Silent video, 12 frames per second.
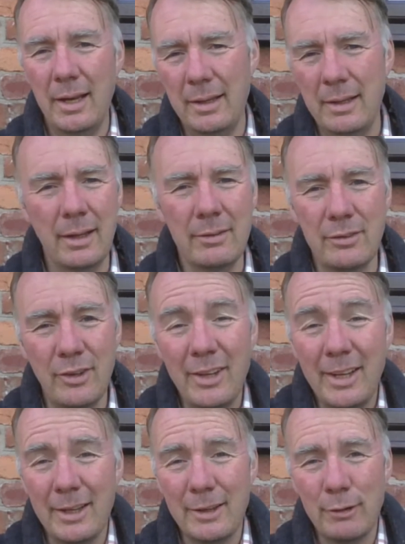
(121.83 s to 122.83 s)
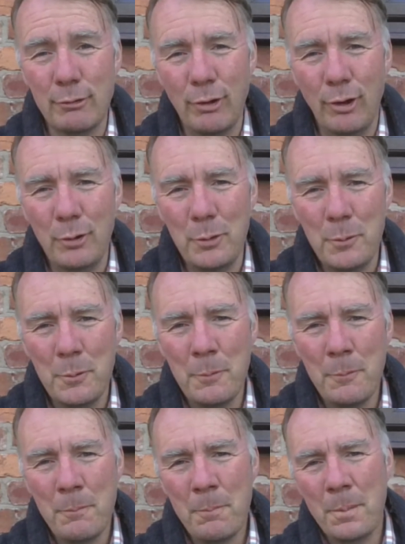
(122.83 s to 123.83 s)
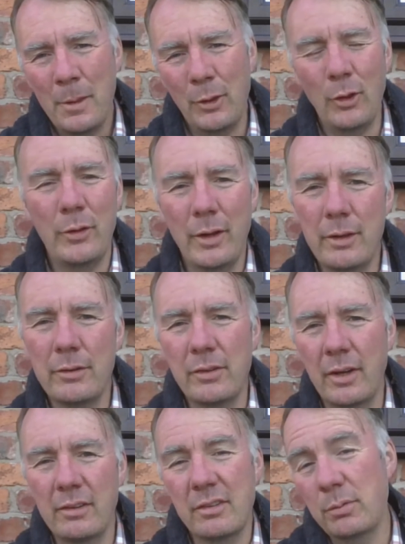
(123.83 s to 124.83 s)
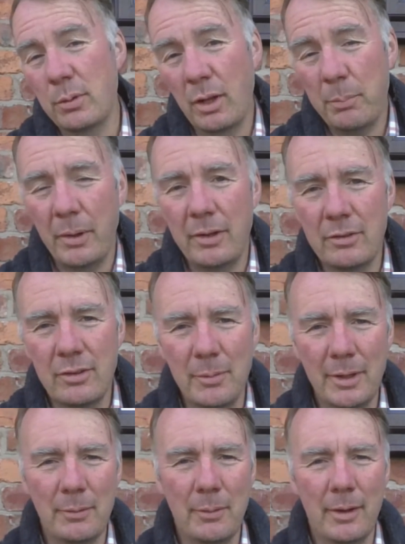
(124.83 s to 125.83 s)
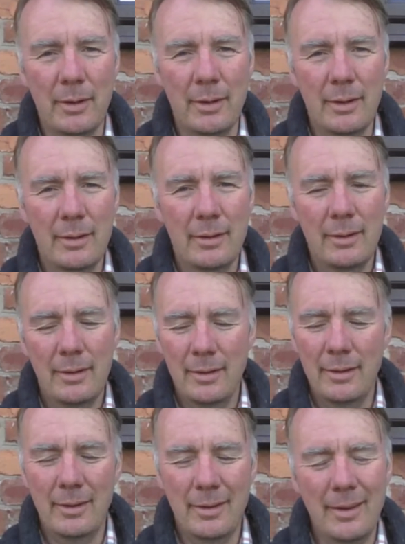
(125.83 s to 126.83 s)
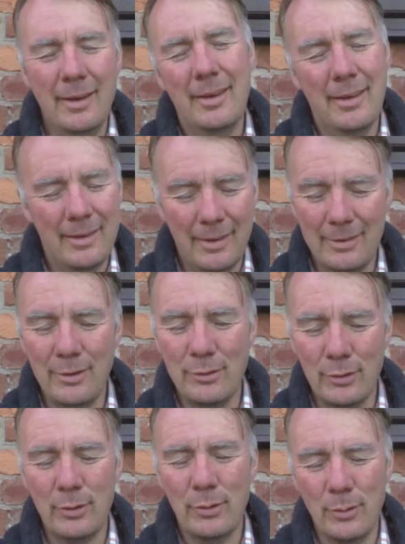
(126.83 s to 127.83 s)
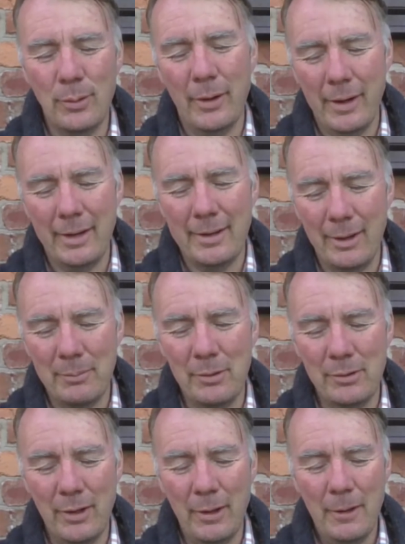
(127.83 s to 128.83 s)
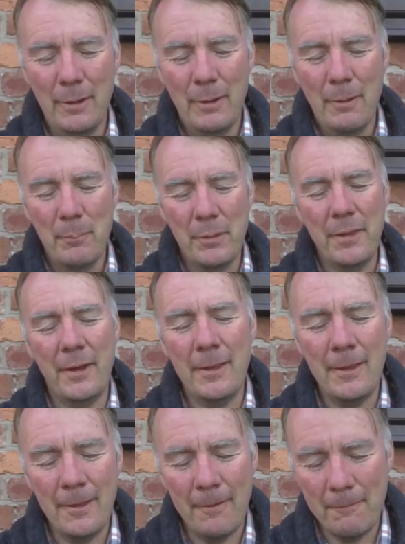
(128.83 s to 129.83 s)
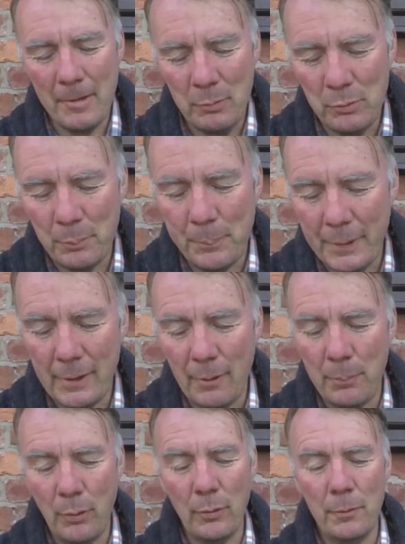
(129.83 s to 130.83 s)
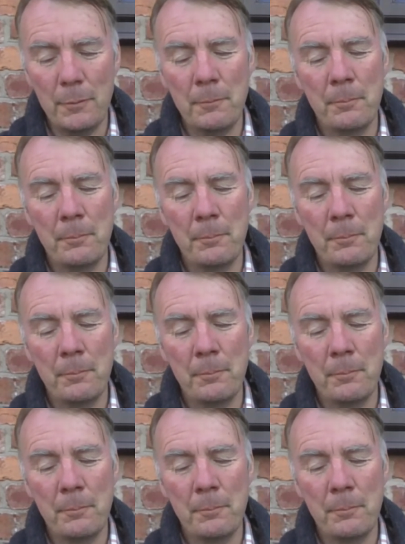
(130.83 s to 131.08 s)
he hasn't done anything wrong. And on the other side, he says, well, I'll punish him anyway. Yeah, that doesn't quite add up, does it? But then I want to pick up on